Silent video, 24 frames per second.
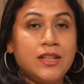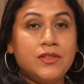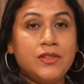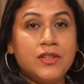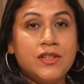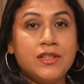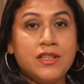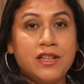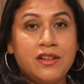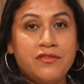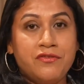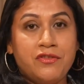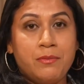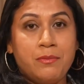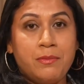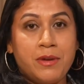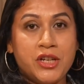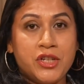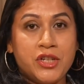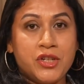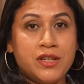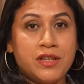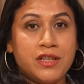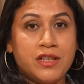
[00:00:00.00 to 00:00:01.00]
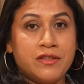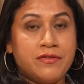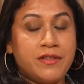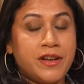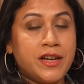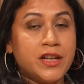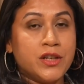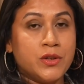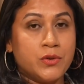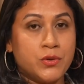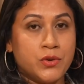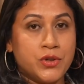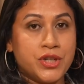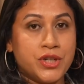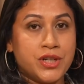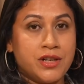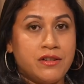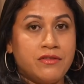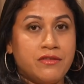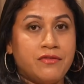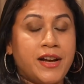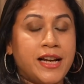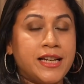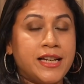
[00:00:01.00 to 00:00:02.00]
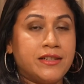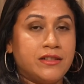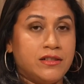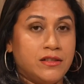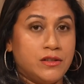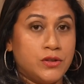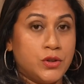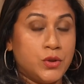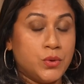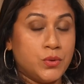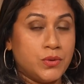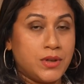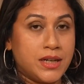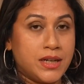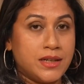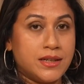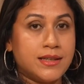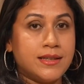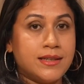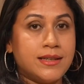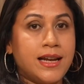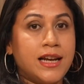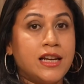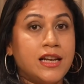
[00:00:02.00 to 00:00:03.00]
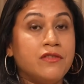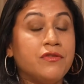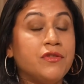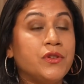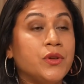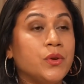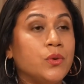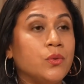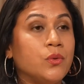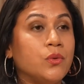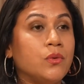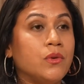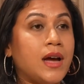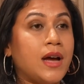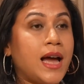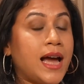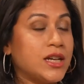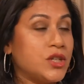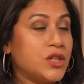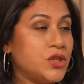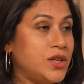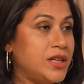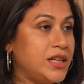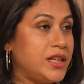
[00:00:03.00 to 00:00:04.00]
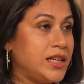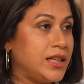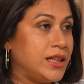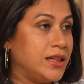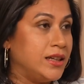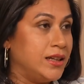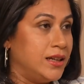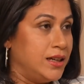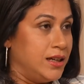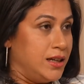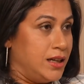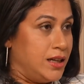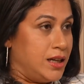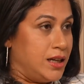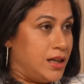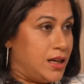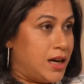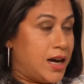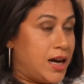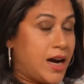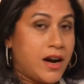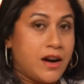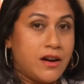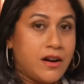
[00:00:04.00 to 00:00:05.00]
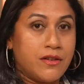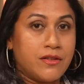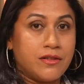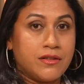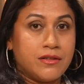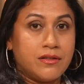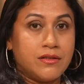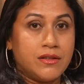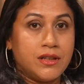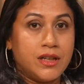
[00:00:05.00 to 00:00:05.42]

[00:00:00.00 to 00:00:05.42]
This information is very crucial and vital to understand if you actually are